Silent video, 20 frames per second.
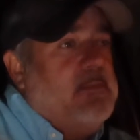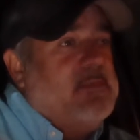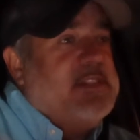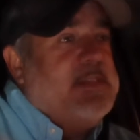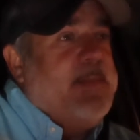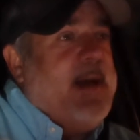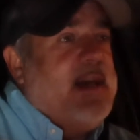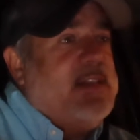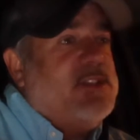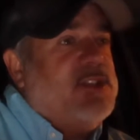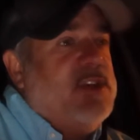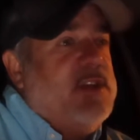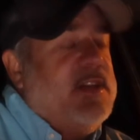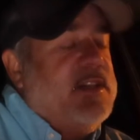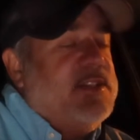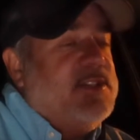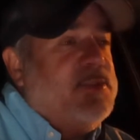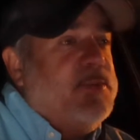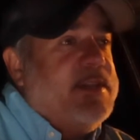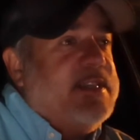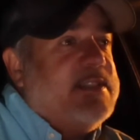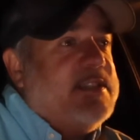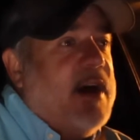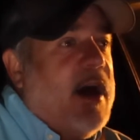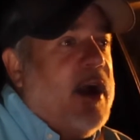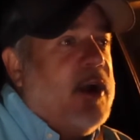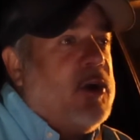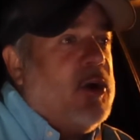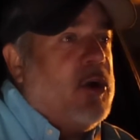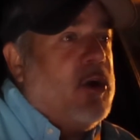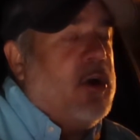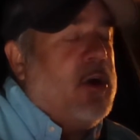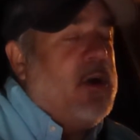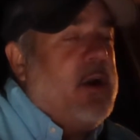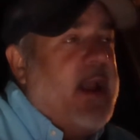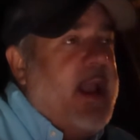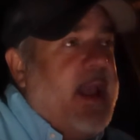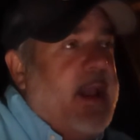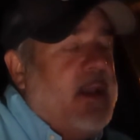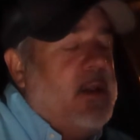Sebastian is doing
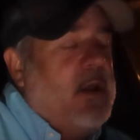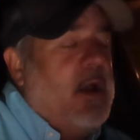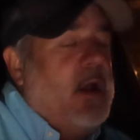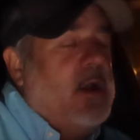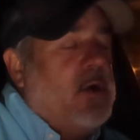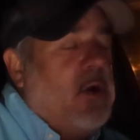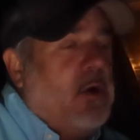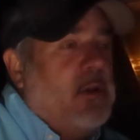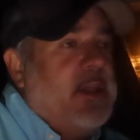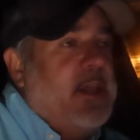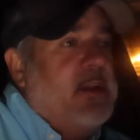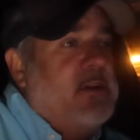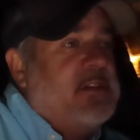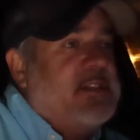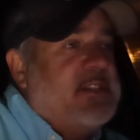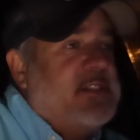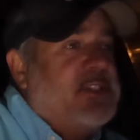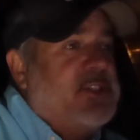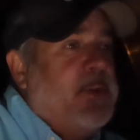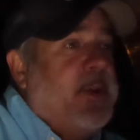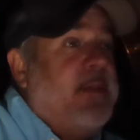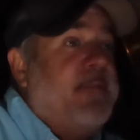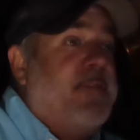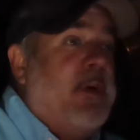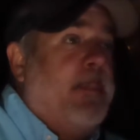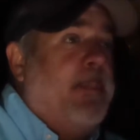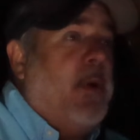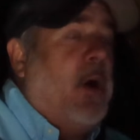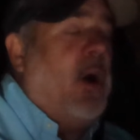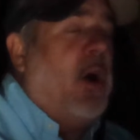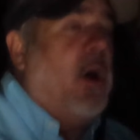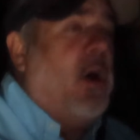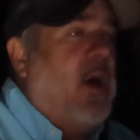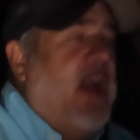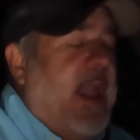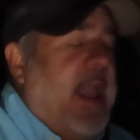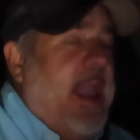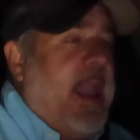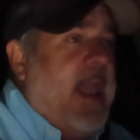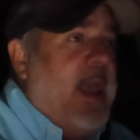soccer and Carlitos is doing football
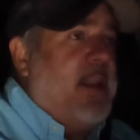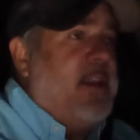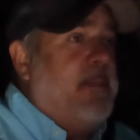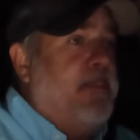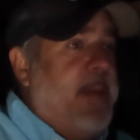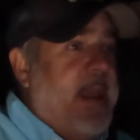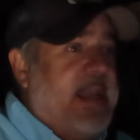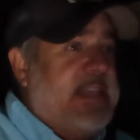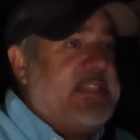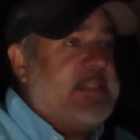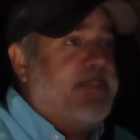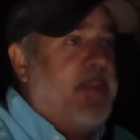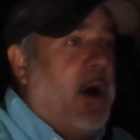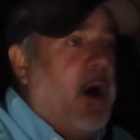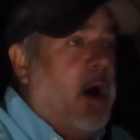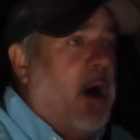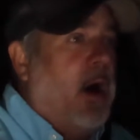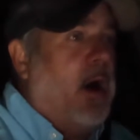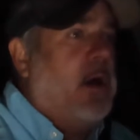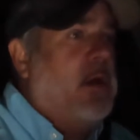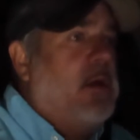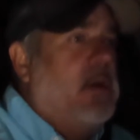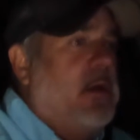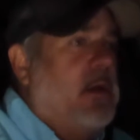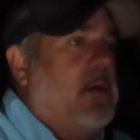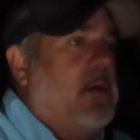and baseball.